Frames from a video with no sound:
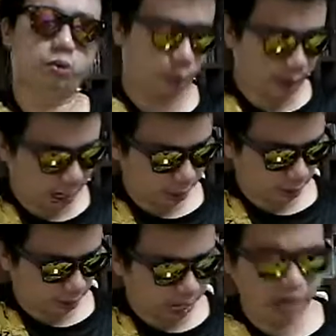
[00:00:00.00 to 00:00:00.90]
be like the
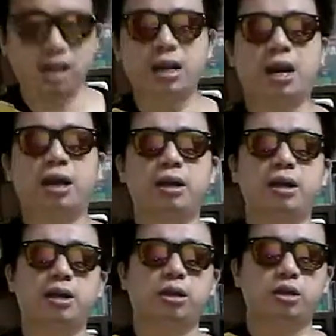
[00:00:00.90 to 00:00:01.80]
candidate.
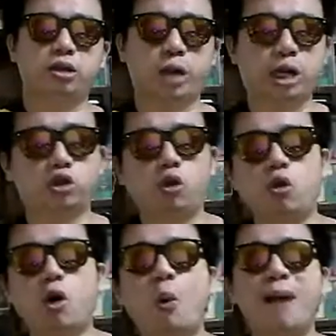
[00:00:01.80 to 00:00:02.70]
You can
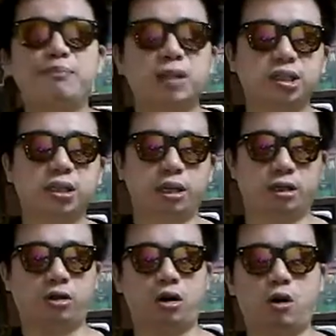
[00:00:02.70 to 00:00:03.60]
so-called one person,
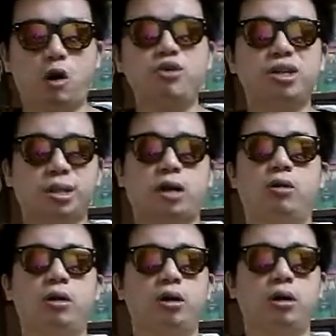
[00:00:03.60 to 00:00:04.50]
you know, own self,
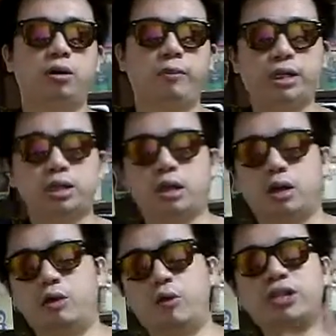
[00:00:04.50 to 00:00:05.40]
which is
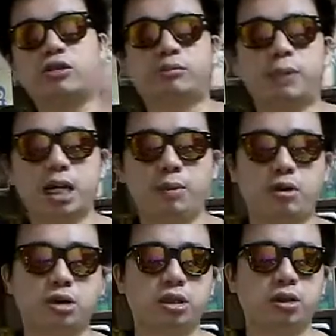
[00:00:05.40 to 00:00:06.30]
a waste of money,
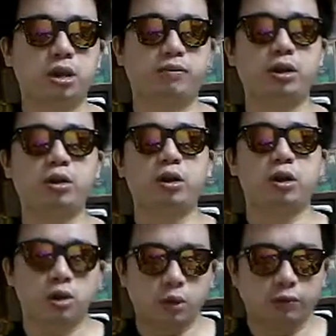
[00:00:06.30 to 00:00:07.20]
because even
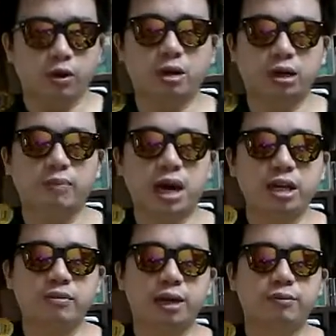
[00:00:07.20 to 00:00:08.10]
you fork out the
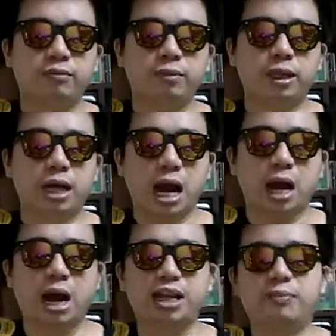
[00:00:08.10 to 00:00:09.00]
money, right,
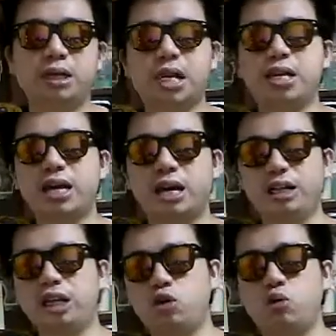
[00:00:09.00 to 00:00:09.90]
100%
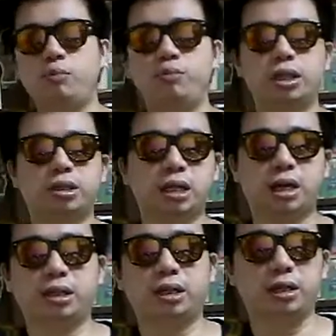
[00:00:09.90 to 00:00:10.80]
guarantee you won't be
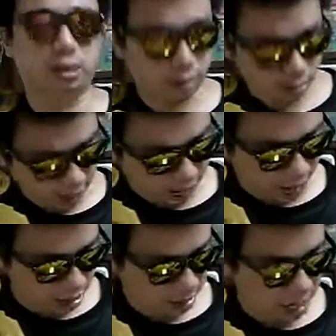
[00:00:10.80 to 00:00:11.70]
selected. Okay,
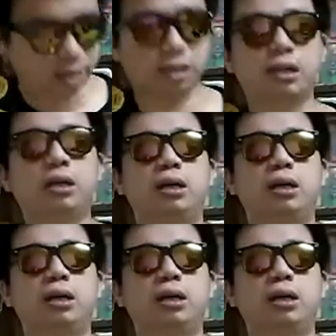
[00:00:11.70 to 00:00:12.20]
unless